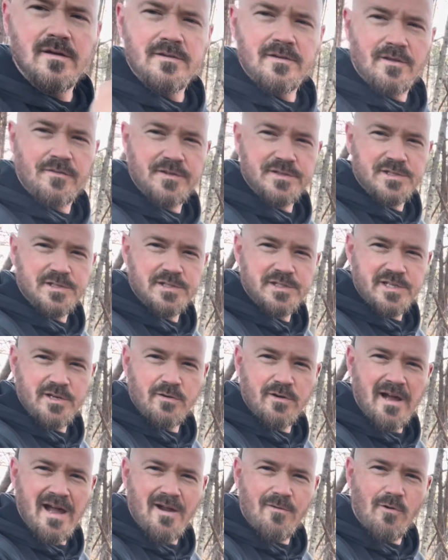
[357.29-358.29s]
Now this has
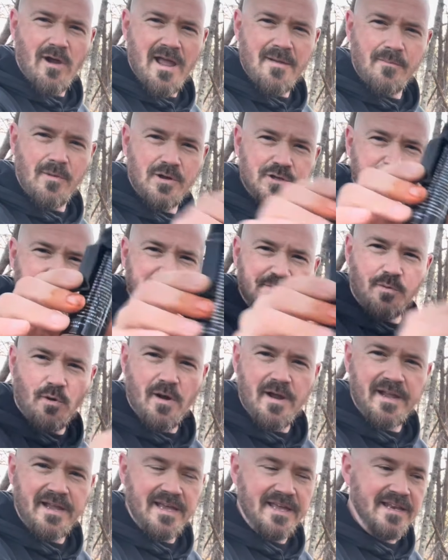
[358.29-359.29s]
still got right much
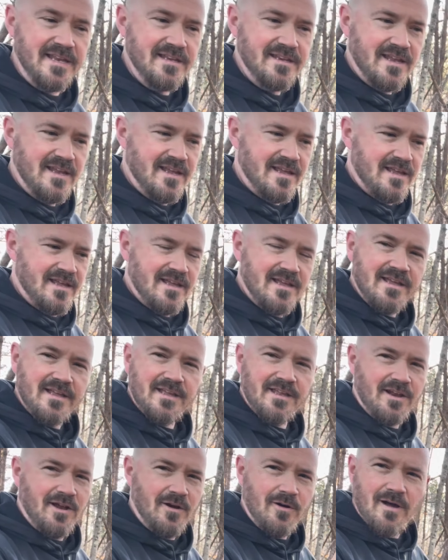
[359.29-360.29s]
spray in it.
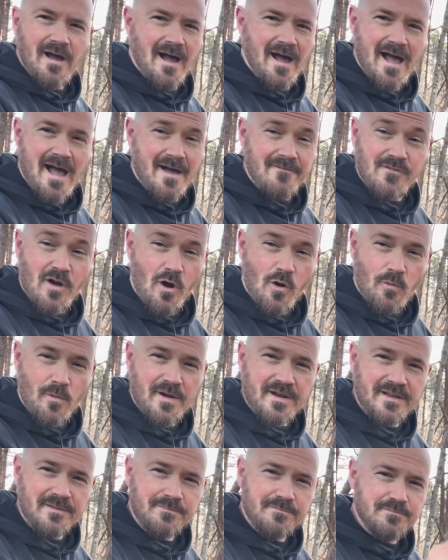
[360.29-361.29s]
You know, I've
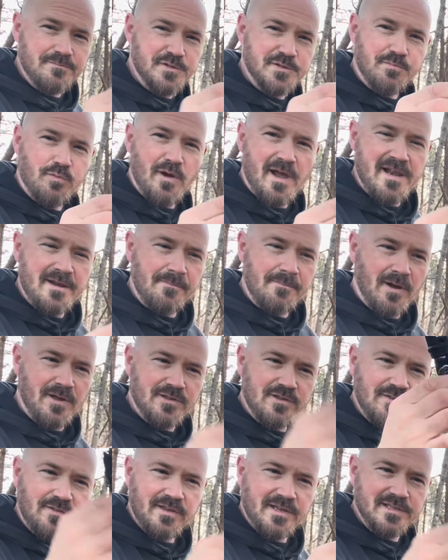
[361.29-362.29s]
already sprayed a
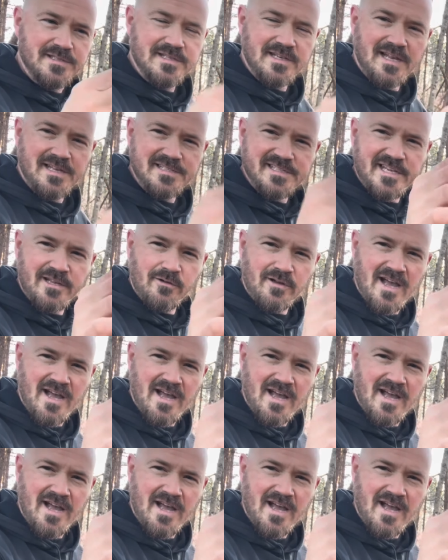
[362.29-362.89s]
bunch of this and I still